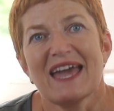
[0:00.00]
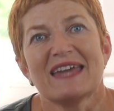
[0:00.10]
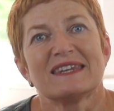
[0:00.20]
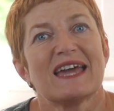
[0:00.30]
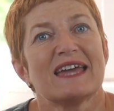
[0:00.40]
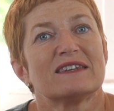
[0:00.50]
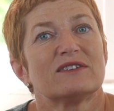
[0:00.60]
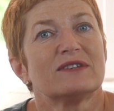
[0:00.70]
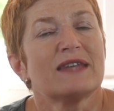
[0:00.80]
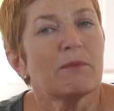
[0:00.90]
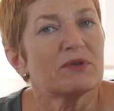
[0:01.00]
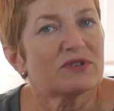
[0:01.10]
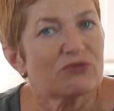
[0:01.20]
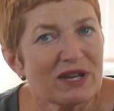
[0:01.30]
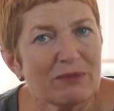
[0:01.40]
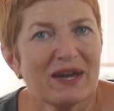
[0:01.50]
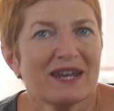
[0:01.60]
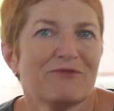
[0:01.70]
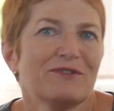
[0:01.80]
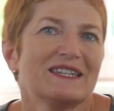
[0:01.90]
And the number 3
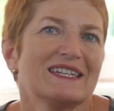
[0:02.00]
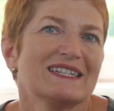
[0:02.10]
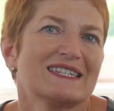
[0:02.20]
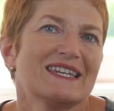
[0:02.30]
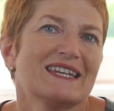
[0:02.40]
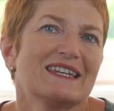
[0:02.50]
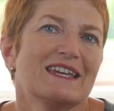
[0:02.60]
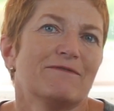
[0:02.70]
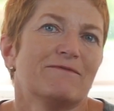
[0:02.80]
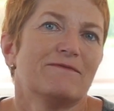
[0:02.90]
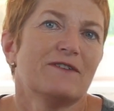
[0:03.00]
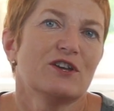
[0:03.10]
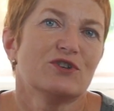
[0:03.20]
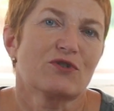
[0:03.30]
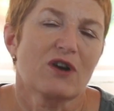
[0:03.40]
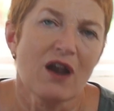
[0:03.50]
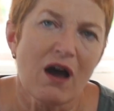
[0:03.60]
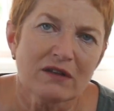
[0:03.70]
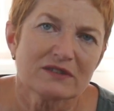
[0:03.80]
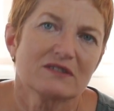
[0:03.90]
benefit is that if your
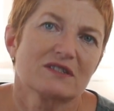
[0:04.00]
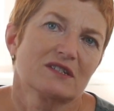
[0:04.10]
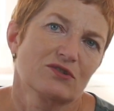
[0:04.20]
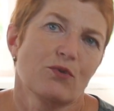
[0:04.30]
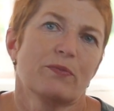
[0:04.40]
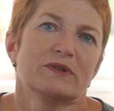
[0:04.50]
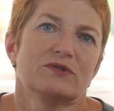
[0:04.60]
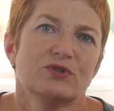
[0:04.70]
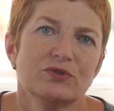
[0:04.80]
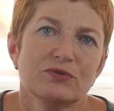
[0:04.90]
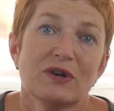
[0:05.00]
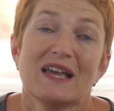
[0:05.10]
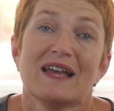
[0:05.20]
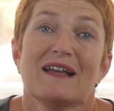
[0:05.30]
glottis is open too,